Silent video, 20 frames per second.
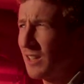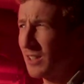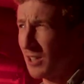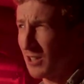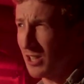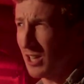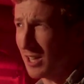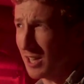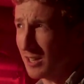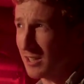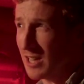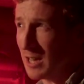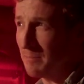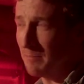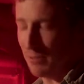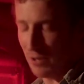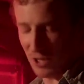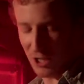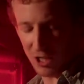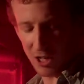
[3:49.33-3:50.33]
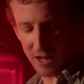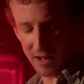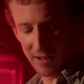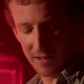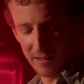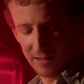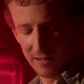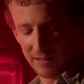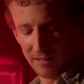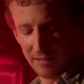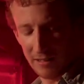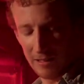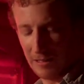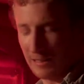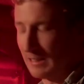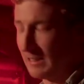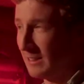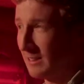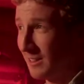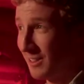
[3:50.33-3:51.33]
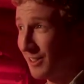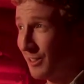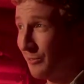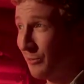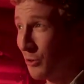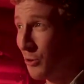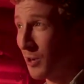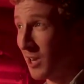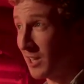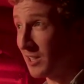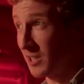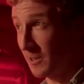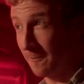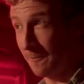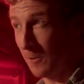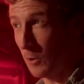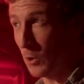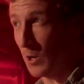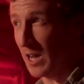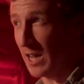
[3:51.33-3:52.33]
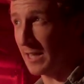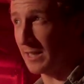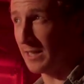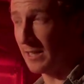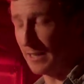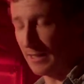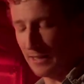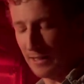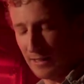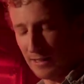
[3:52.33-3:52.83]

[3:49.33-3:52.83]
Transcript: So check her temperature, forehead to forehead,